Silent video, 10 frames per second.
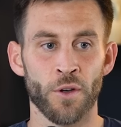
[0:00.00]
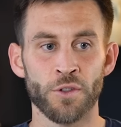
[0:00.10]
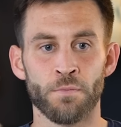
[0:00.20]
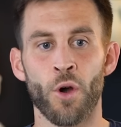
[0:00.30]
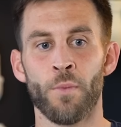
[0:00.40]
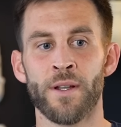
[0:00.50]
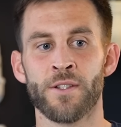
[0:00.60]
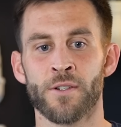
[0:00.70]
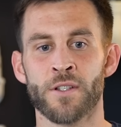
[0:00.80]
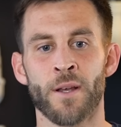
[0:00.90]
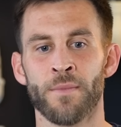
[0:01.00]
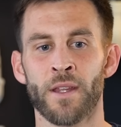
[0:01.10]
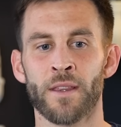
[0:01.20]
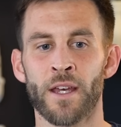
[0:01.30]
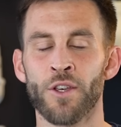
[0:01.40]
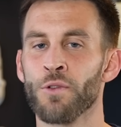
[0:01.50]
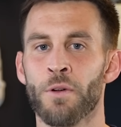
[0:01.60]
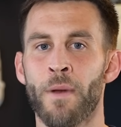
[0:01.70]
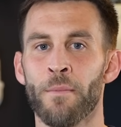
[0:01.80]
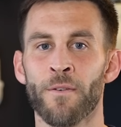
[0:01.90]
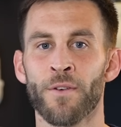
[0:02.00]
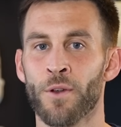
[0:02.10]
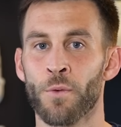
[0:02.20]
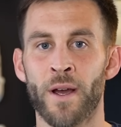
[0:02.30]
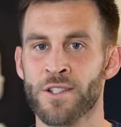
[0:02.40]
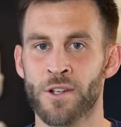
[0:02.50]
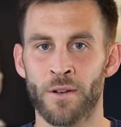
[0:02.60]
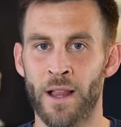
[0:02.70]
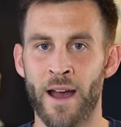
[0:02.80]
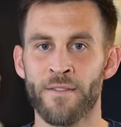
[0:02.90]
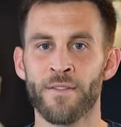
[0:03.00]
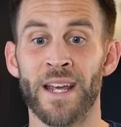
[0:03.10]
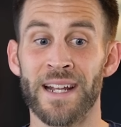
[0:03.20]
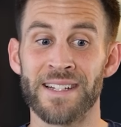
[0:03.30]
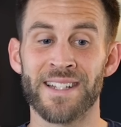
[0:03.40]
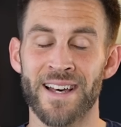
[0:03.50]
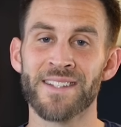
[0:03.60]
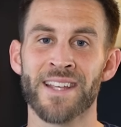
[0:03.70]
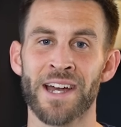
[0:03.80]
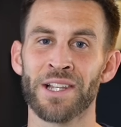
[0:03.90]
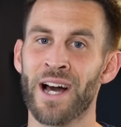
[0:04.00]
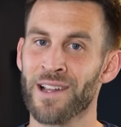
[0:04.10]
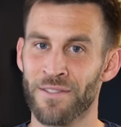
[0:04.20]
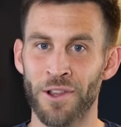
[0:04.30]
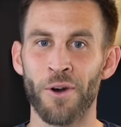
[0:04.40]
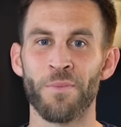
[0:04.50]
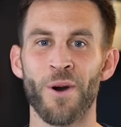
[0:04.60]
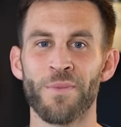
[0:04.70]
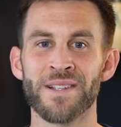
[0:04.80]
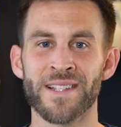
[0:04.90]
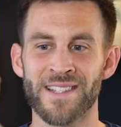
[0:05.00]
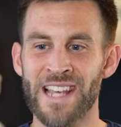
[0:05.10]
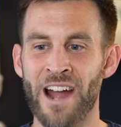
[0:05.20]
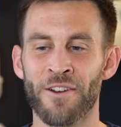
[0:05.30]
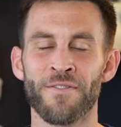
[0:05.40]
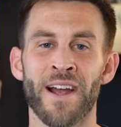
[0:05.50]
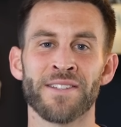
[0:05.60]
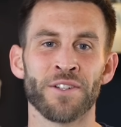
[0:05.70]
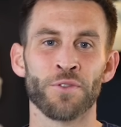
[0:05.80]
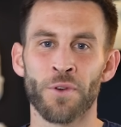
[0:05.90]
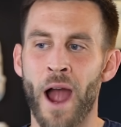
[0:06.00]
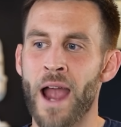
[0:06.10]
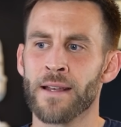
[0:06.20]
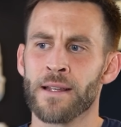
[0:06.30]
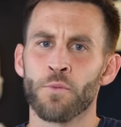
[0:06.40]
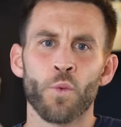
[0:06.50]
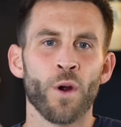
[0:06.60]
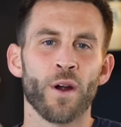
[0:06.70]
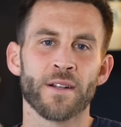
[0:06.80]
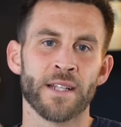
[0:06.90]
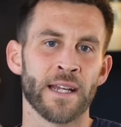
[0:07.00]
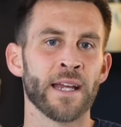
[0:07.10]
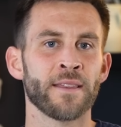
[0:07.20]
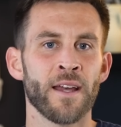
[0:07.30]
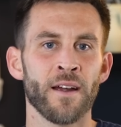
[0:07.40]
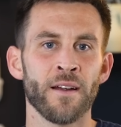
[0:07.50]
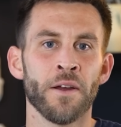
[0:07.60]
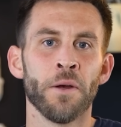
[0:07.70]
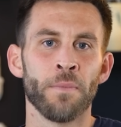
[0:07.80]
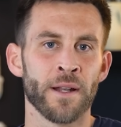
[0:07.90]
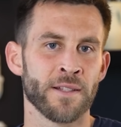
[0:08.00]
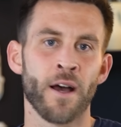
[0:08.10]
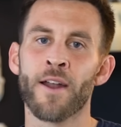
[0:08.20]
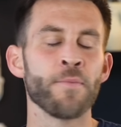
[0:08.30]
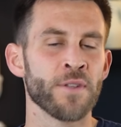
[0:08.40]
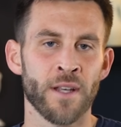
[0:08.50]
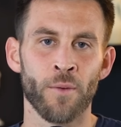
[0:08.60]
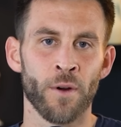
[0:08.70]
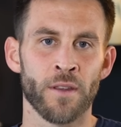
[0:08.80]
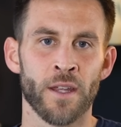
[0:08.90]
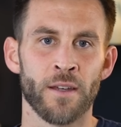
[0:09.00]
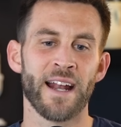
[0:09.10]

Those moments are something that you'll remember for the rest of your life. And it does take a lot of low moments and sacrifice and grind and work to get there, but it's 100% worth it.